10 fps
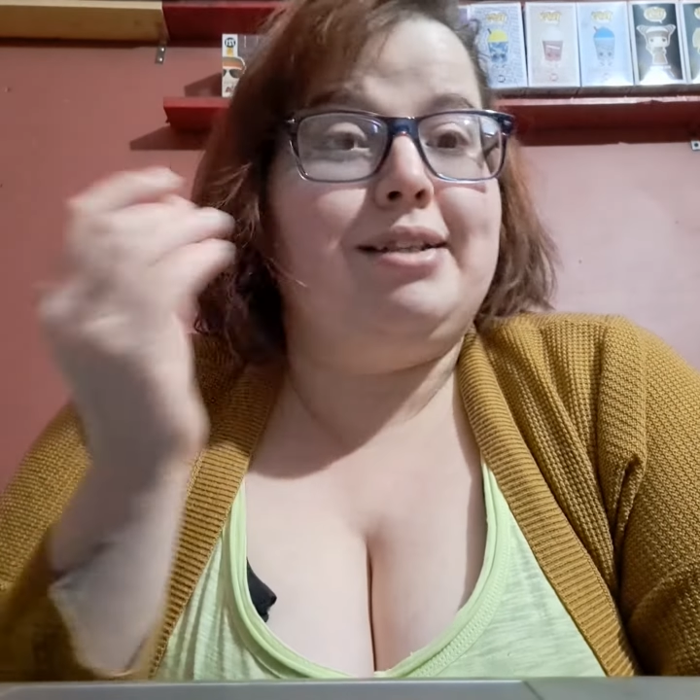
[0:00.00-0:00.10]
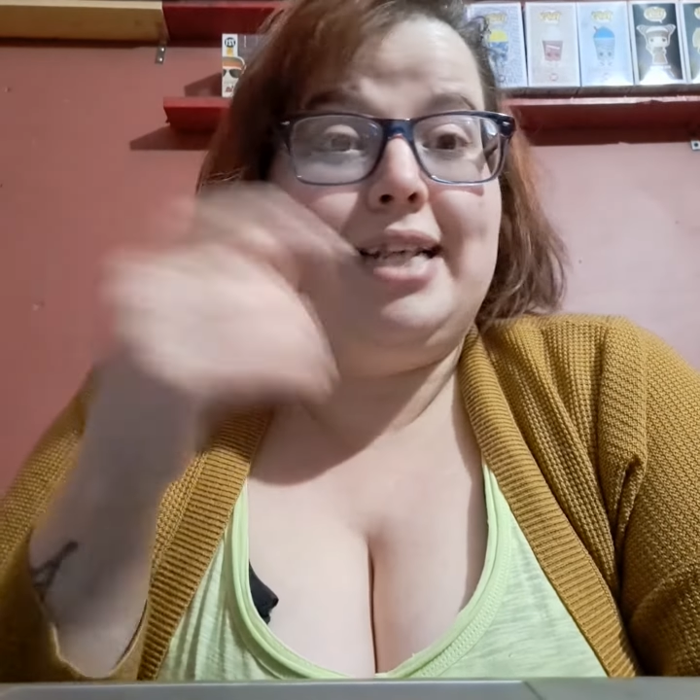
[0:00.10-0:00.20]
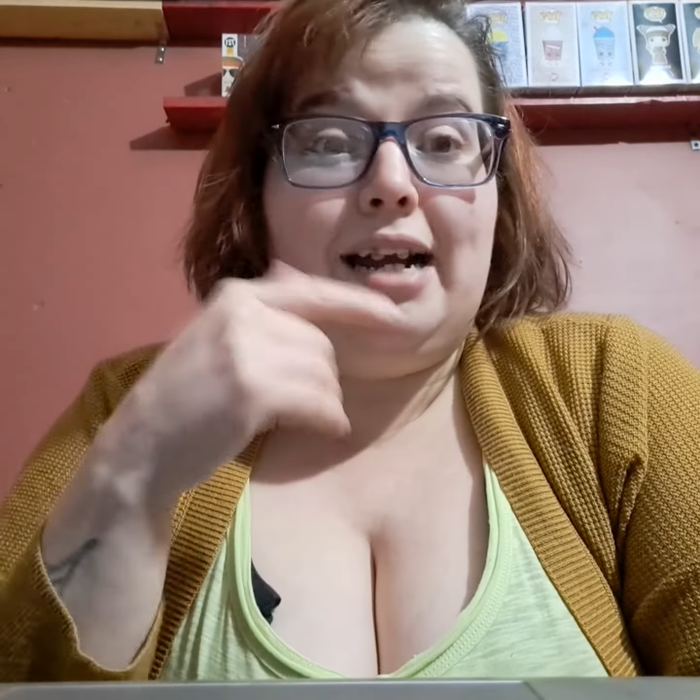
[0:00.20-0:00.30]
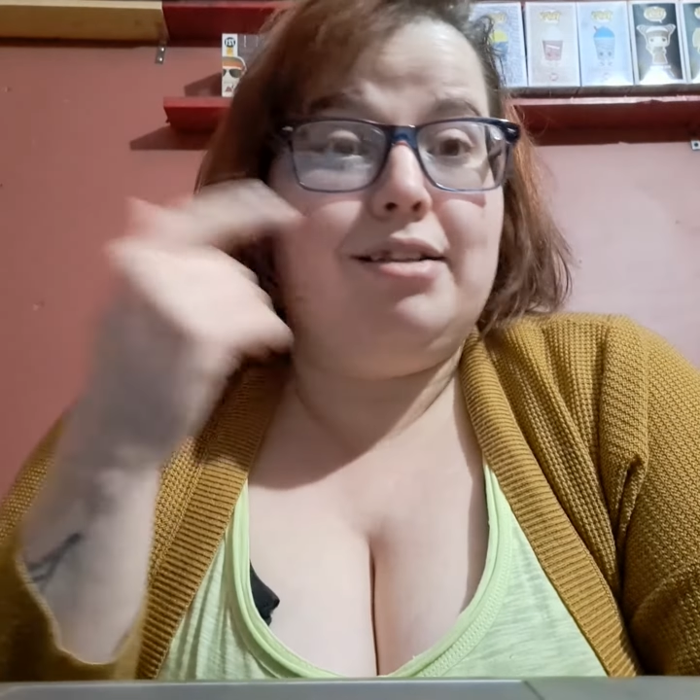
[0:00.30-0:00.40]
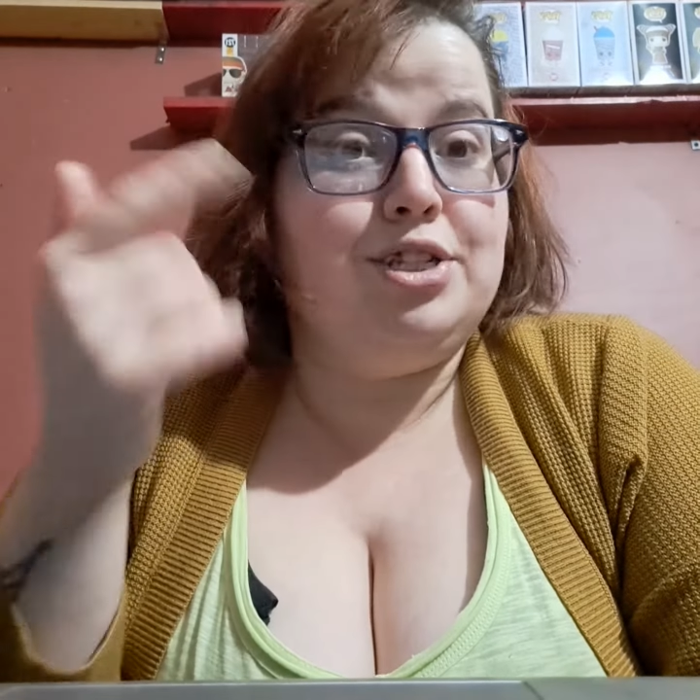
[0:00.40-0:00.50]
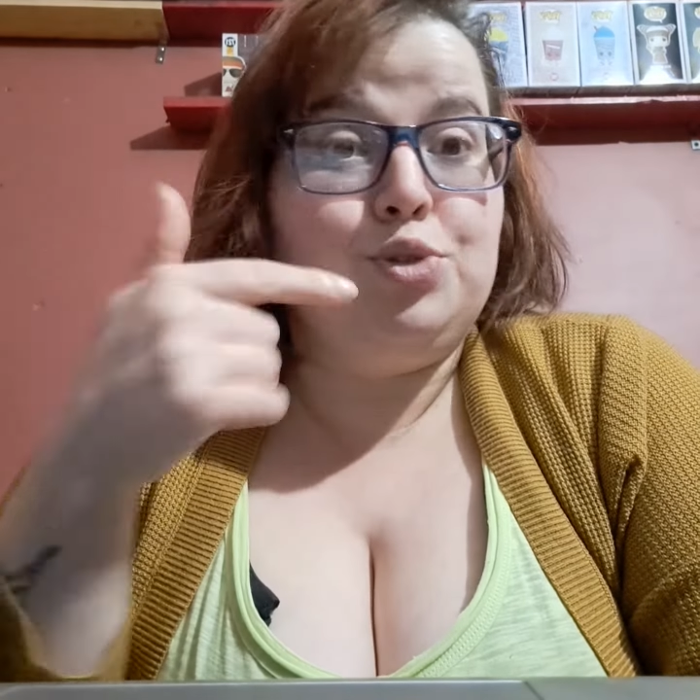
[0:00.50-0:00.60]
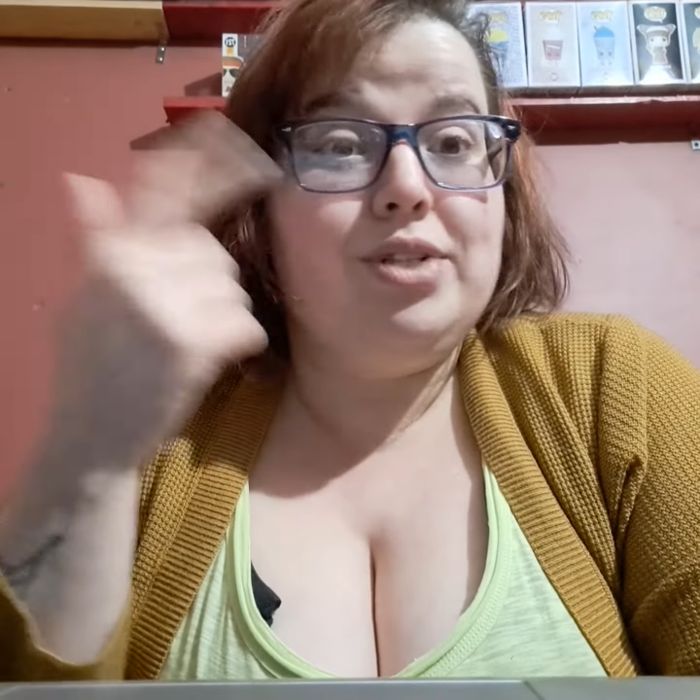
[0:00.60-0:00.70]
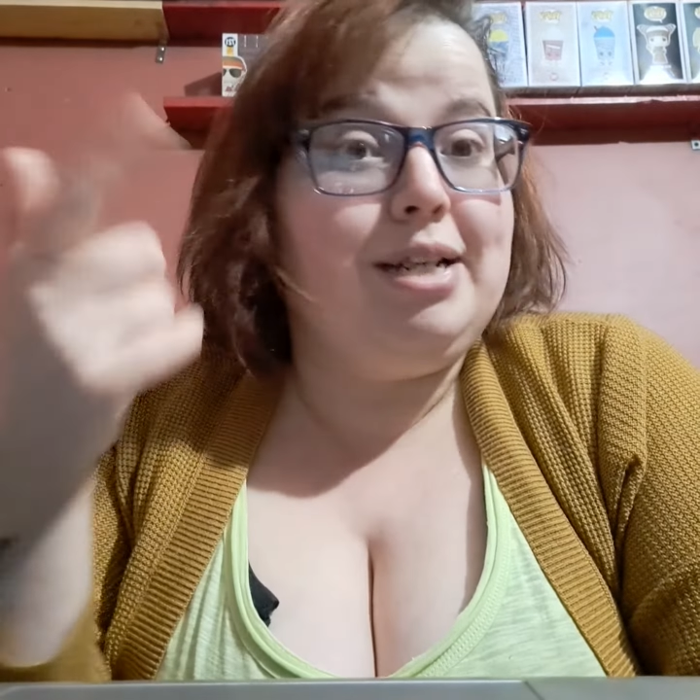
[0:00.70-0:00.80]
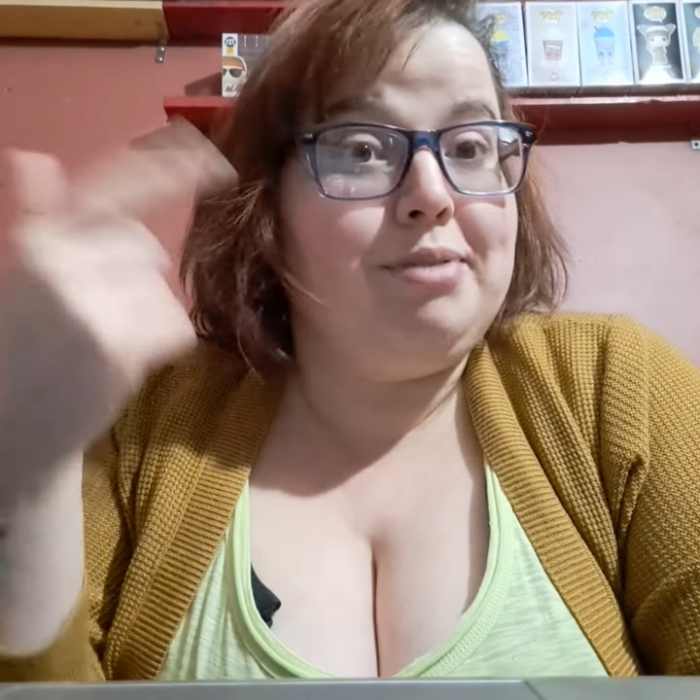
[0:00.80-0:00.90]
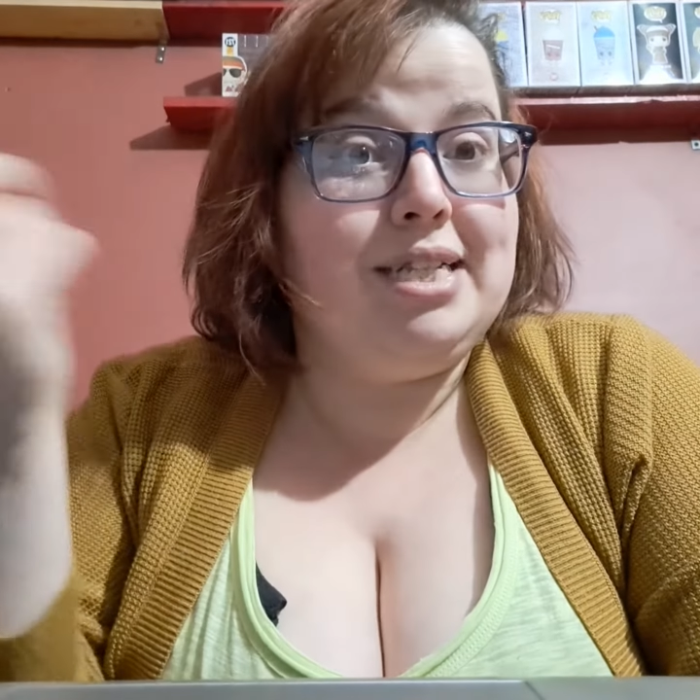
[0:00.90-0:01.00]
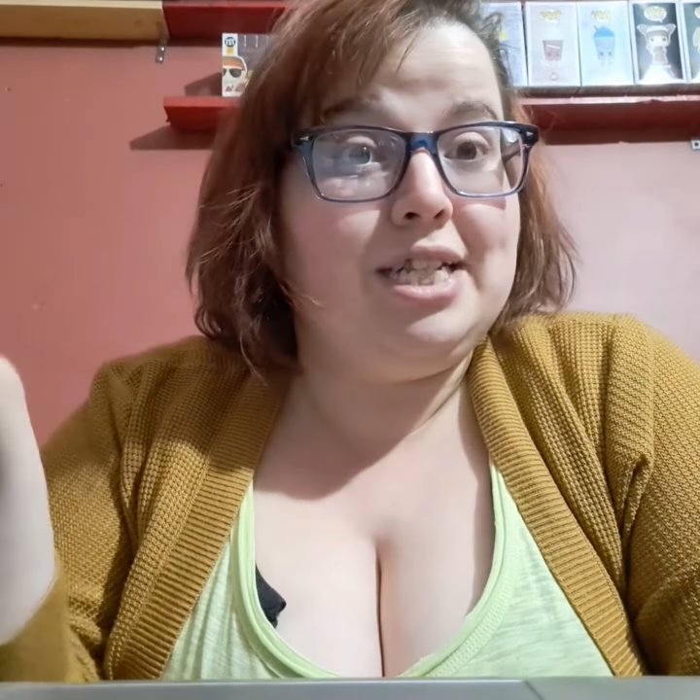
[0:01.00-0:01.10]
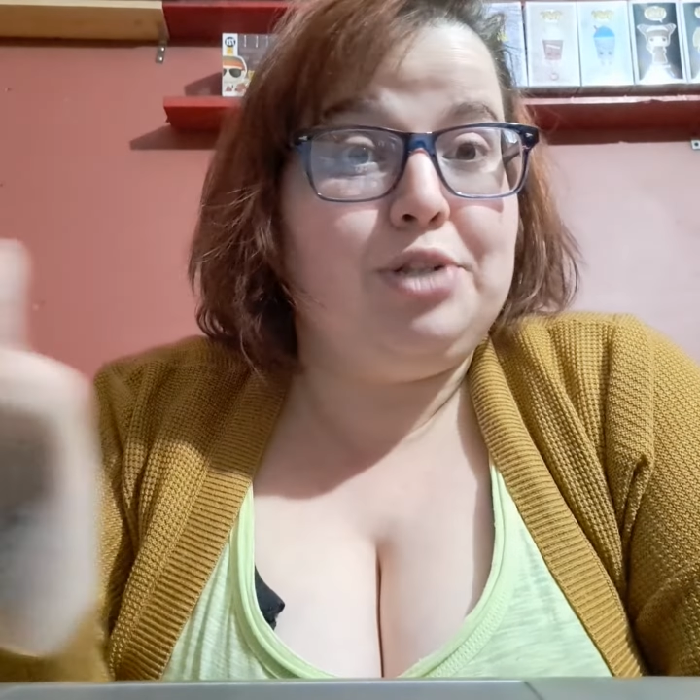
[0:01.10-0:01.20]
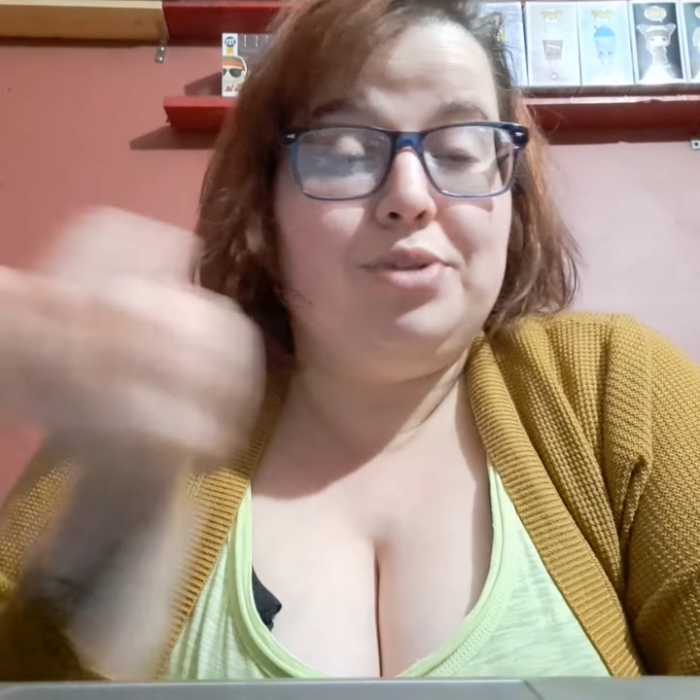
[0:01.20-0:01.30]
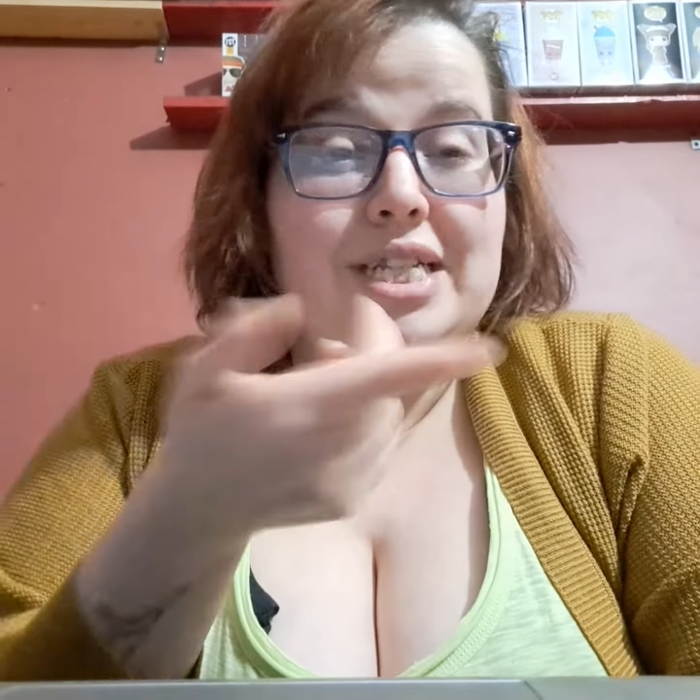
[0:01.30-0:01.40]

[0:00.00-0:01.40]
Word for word: the character story can continue.